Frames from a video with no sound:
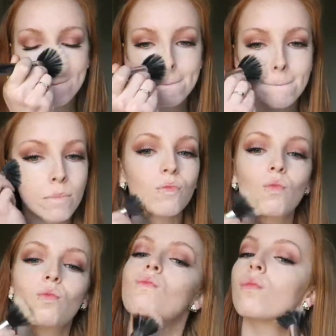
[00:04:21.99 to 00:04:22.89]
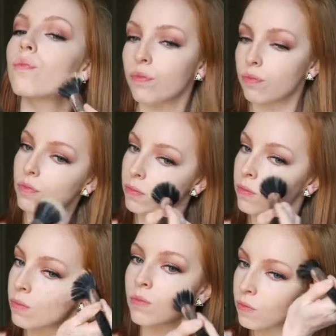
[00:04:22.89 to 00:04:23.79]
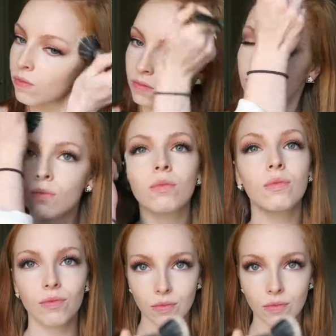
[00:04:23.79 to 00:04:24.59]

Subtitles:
I use this every day. I'm obsessed with it.